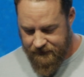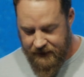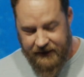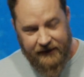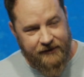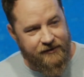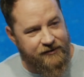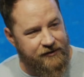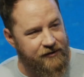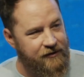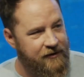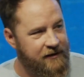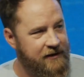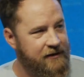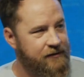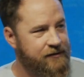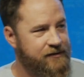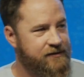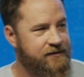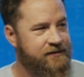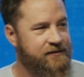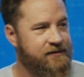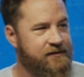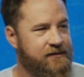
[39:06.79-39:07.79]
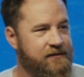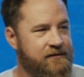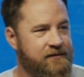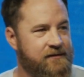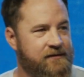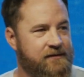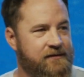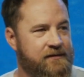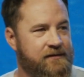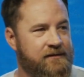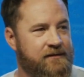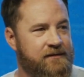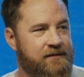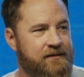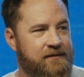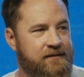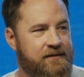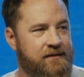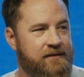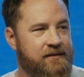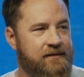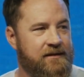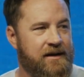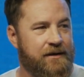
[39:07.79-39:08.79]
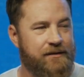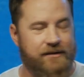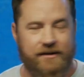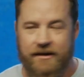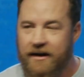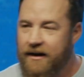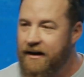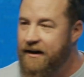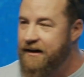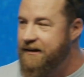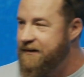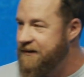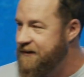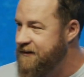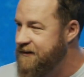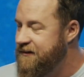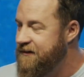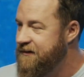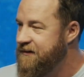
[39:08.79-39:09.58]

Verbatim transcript: making sure he was, he was good.